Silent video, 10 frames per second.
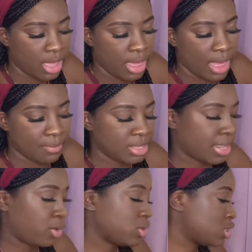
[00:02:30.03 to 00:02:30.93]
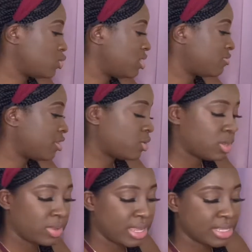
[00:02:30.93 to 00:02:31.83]
I mean, I was doing very well
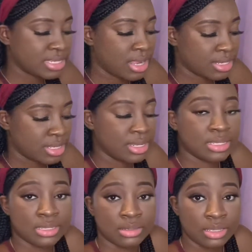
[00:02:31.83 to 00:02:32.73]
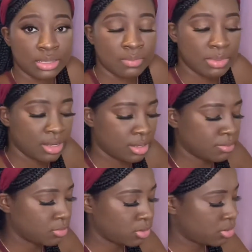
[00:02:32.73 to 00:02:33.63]
when I started it in the middle of the
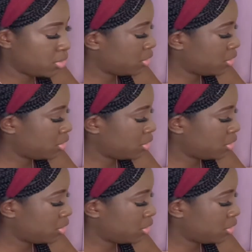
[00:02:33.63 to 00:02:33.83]
month,